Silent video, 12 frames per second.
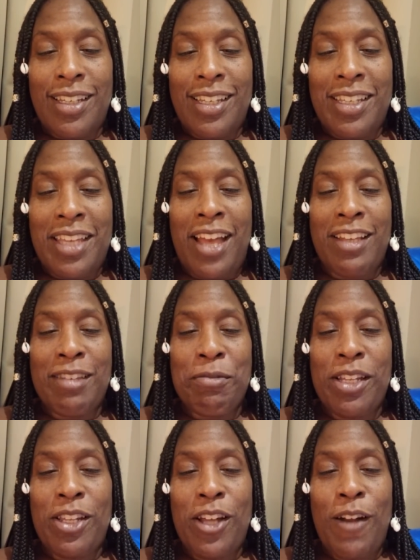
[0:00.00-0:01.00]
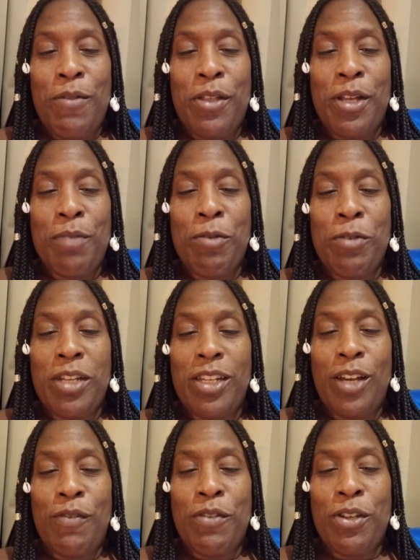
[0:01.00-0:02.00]
Yes, we love them and we
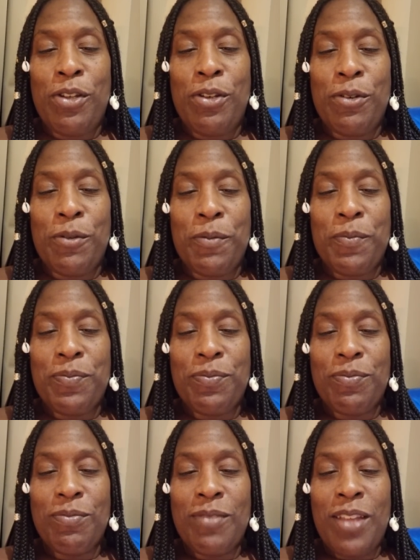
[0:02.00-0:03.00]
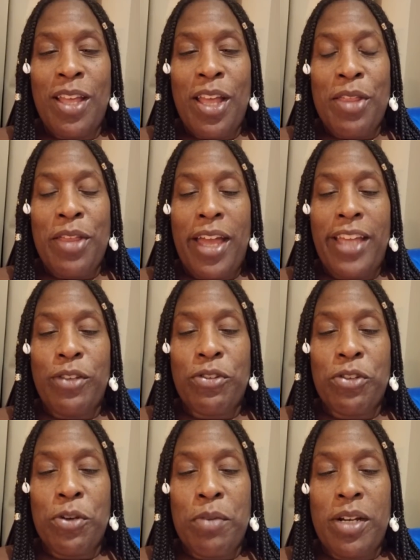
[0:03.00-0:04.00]
love you. Thank you
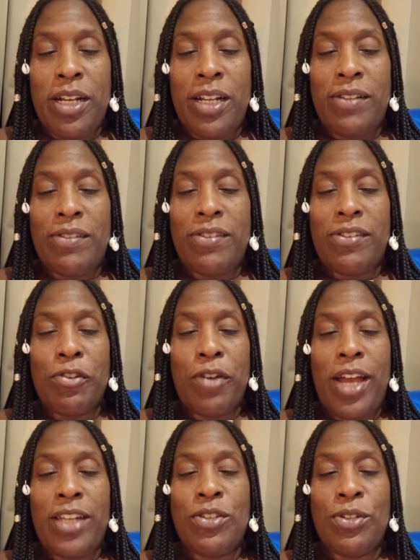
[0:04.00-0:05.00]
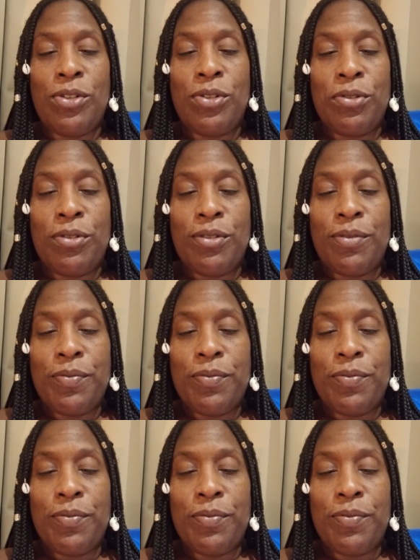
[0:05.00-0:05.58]
so much. Gratitude.